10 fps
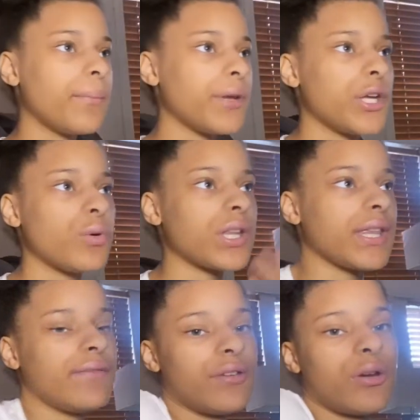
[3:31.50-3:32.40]
here. You want to get
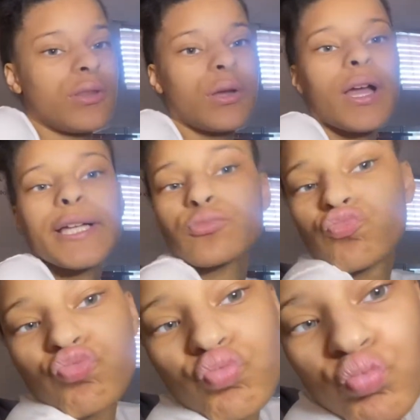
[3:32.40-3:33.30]
in the video really quick?
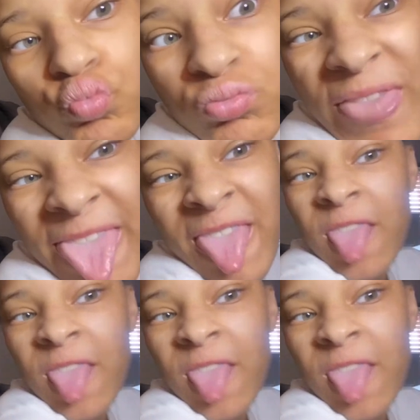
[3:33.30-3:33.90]
What?